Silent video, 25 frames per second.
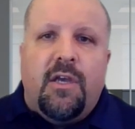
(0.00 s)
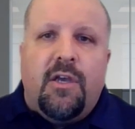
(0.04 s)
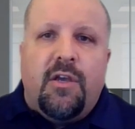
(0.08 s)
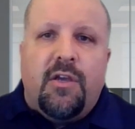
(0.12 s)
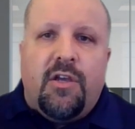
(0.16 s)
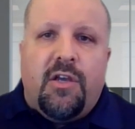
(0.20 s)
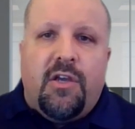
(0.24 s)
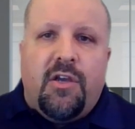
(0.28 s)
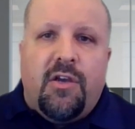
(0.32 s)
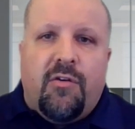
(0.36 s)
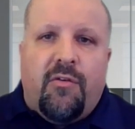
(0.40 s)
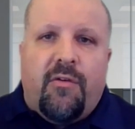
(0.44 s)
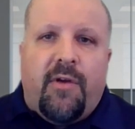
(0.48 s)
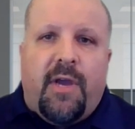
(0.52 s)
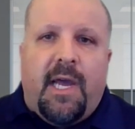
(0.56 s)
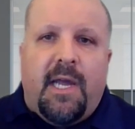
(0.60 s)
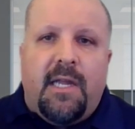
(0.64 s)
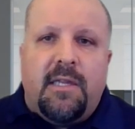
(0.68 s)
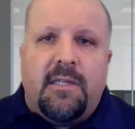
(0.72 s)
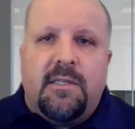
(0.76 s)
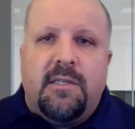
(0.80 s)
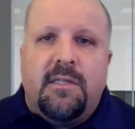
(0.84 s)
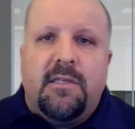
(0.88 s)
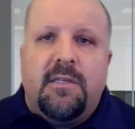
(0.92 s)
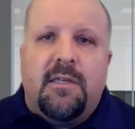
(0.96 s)

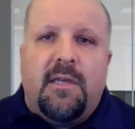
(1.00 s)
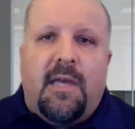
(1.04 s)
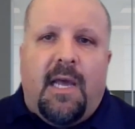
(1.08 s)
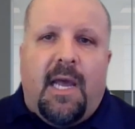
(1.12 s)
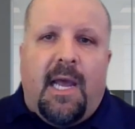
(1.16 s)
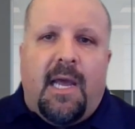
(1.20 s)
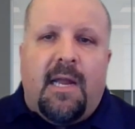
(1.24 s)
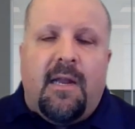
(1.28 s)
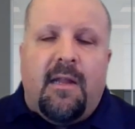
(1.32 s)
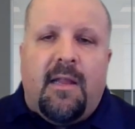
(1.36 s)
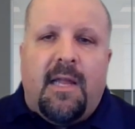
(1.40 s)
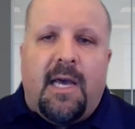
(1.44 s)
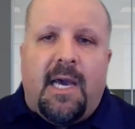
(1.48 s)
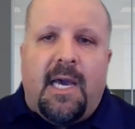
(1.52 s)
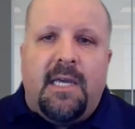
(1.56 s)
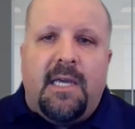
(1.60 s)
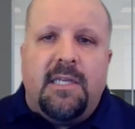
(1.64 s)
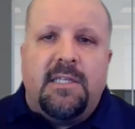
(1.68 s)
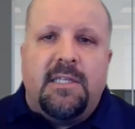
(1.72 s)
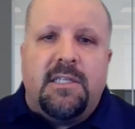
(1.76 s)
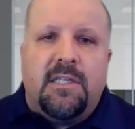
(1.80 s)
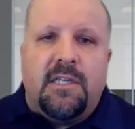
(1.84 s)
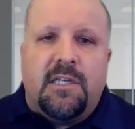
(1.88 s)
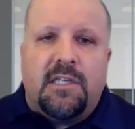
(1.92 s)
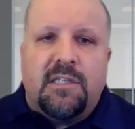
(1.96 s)
curate,
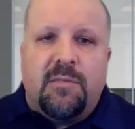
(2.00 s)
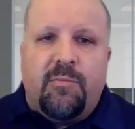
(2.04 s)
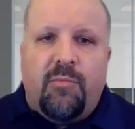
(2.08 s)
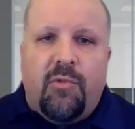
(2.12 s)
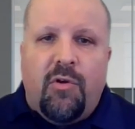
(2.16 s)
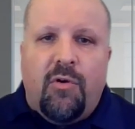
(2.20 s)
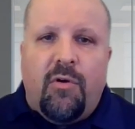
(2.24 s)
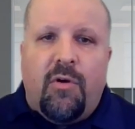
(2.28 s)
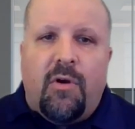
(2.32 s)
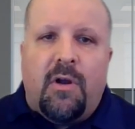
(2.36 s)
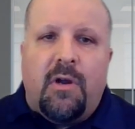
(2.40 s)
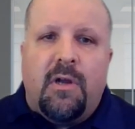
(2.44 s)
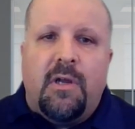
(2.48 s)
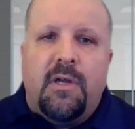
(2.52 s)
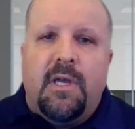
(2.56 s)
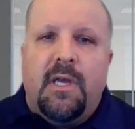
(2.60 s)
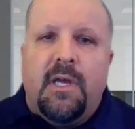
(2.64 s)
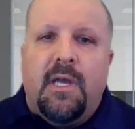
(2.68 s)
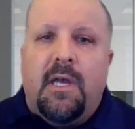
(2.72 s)
analyze, and explore.